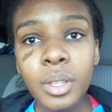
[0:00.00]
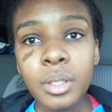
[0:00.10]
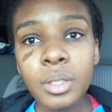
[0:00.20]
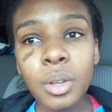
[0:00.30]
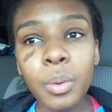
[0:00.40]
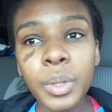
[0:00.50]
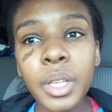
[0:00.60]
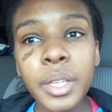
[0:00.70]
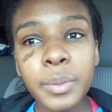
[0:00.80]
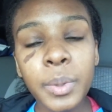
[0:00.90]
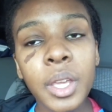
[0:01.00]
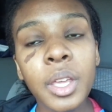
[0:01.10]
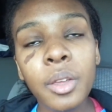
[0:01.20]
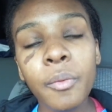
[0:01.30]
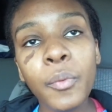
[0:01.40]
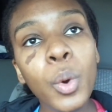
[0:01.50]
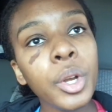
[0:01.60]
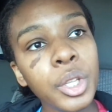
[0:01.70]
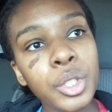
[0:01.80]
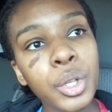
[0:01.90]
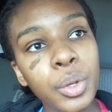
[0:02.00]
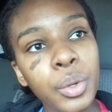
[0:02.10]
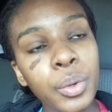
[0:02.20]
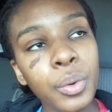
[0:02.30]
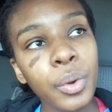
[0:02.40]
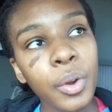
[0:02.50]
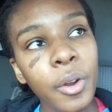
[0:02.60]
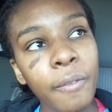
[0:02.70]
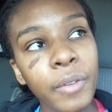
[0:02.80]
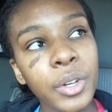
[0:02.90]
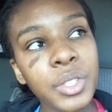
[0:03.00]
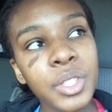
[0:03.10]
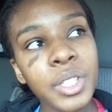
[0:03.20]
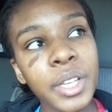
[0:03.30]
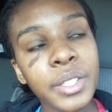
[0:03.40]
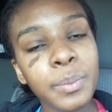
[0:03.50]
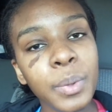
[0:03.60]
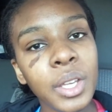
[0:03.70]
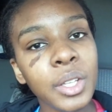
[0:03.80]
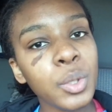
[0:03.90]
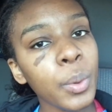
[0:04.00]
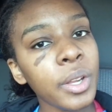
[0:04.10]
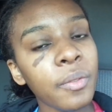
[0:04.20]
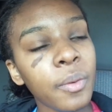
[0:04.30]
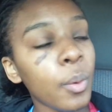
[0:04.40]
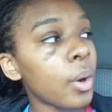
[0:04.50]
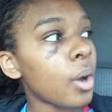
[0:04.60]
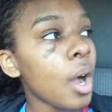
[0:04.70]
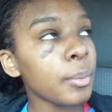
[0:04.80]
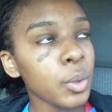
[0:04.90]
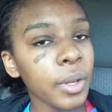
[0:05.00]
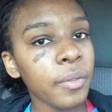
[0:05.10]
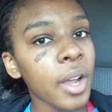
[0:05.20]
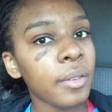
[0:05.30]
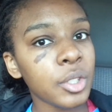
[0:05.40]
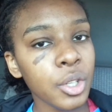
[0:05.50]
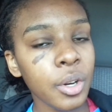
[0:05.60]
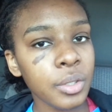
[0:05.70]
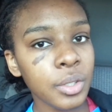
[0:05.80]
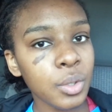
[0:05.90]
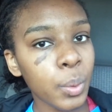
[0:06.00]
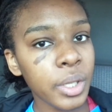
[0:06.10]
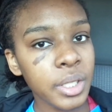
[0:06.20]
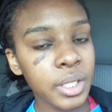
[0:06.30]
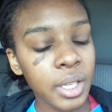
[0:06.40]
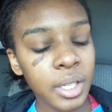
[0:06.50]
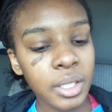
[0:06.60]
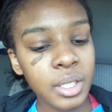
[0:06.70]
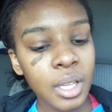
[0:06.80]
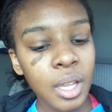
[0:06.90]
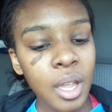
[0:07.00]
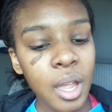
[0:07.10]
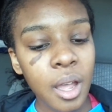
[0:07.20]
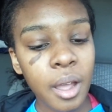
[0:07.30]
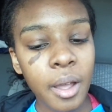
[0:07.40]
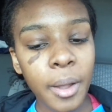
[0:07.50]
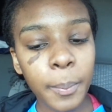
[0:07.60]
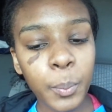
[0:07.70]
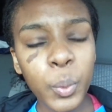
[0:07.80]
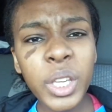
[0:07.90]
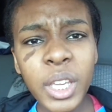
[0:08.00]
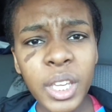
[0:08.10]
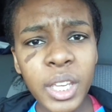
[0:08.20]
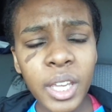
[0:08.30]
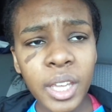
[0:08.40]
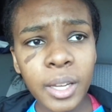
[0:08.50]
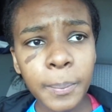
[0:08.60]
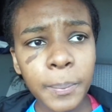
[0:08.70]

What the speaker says: So with us being 42 versus us being 20, well, I'm 25 and Charles is 26, we can get